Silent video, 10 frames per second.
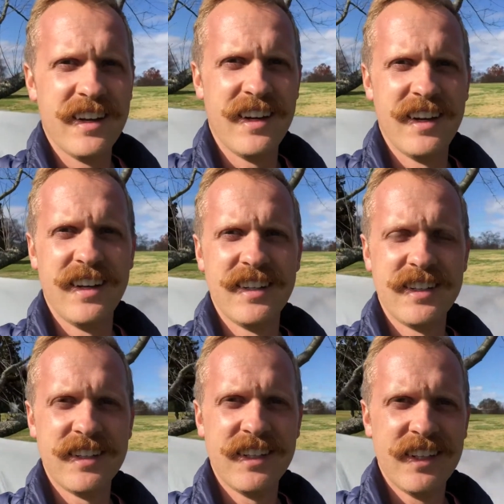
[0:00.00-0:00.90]

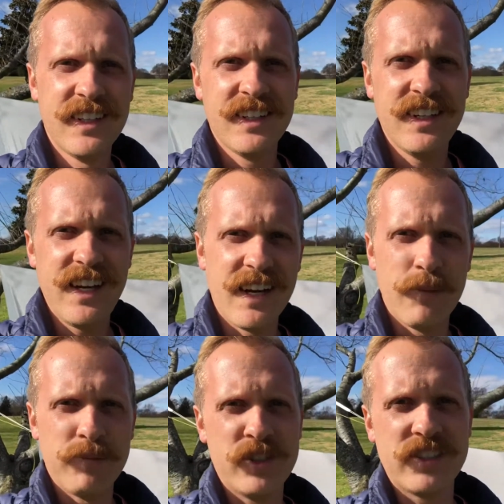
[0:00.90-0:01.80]

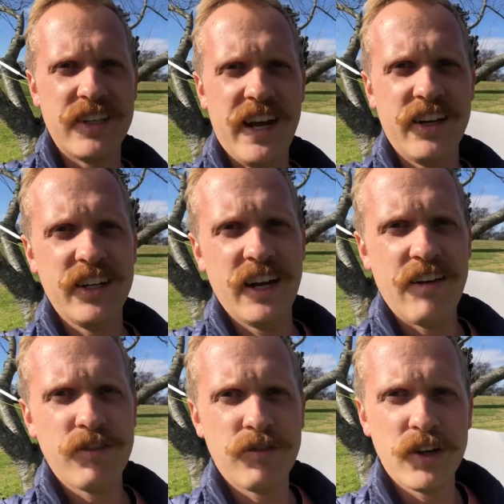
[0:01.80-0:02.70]
I'm just out here
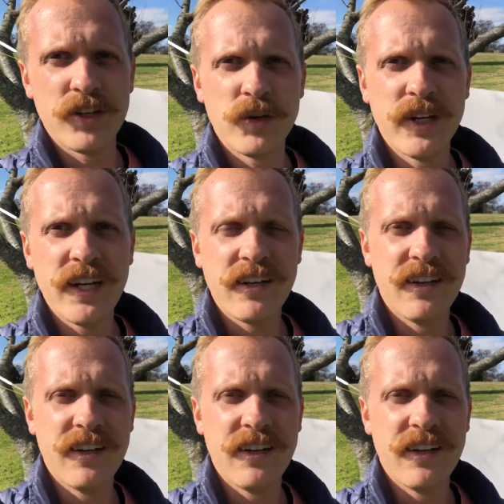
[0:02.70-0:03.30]
having fun doing it.